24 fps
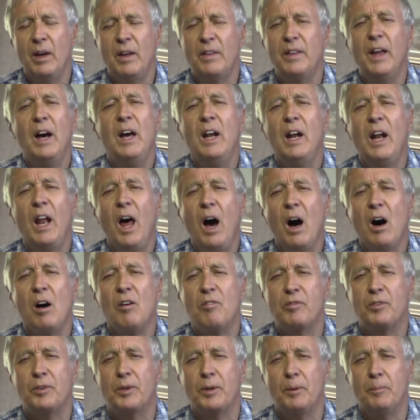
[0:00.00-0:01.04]
They
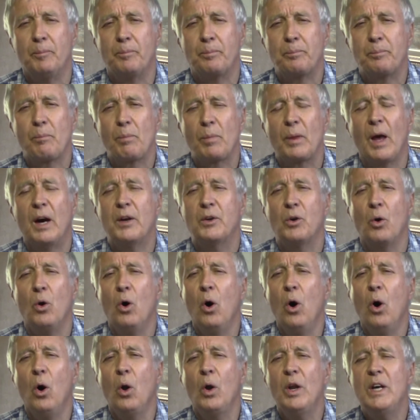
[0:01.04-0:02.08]
laughed at
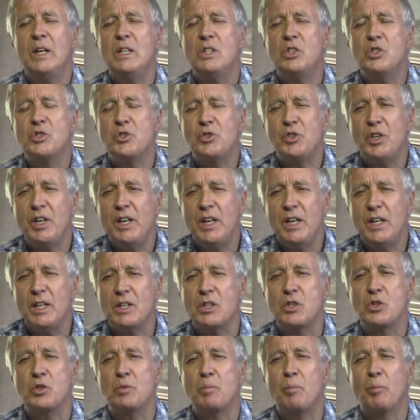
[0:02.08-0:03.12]
all his
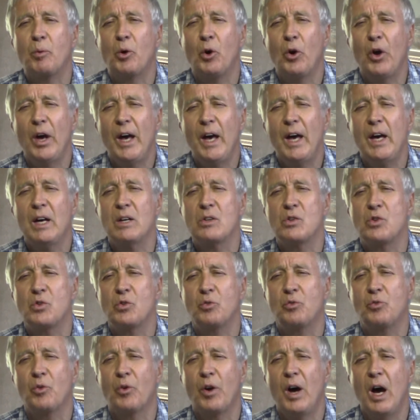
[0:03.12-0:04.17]
tears, prayers,
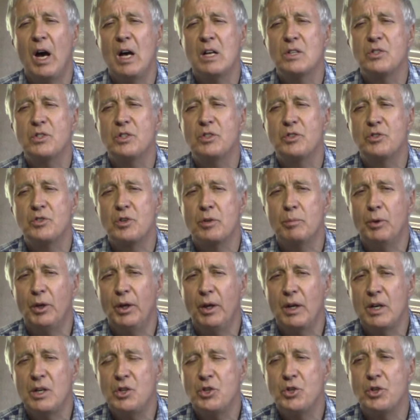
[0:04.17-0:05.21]
trials and
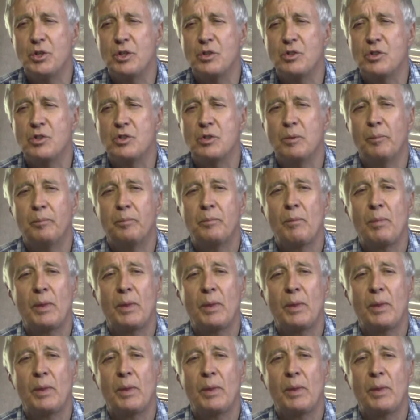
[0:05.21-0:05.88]
tribulations,